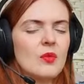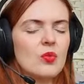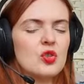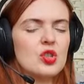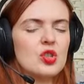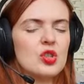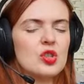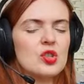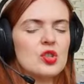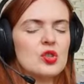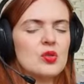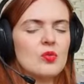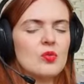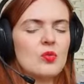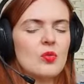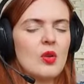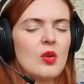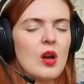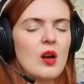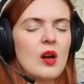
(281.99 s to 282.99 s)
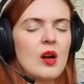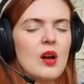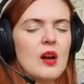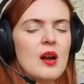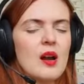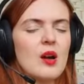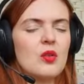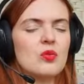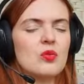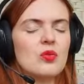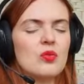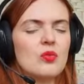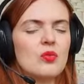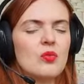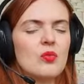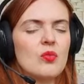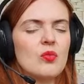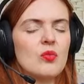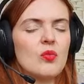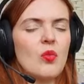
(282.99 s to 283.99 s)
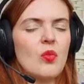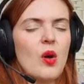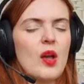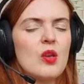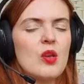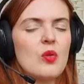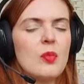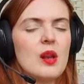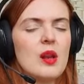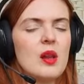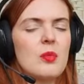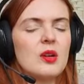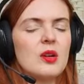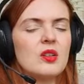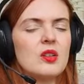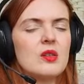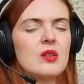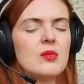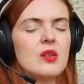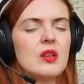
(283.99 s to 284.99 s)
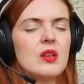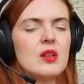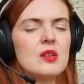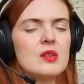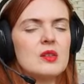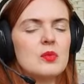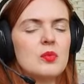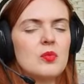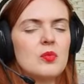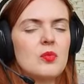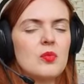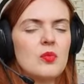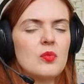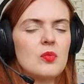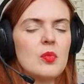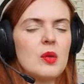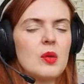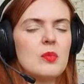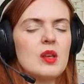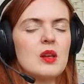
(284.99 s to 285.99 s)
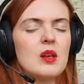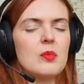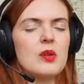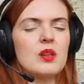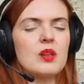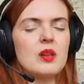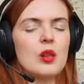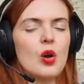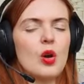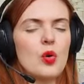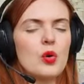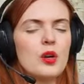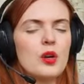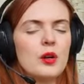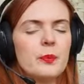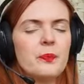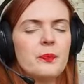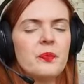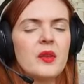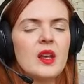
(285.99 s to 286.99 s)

just around where your belly button is, maybe a bit lower.